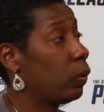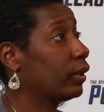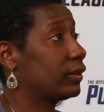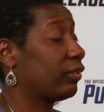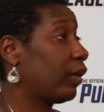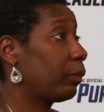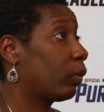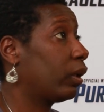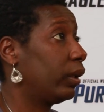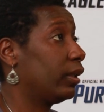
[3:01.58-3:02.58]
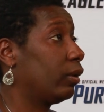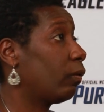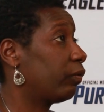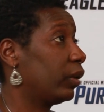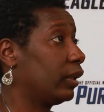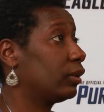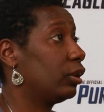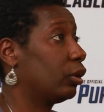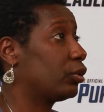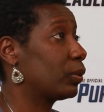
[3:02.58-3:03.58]
well into February, and hopefully,
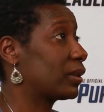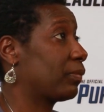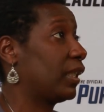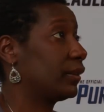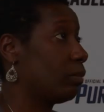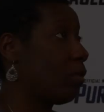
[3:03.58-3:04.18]
you know, doing some things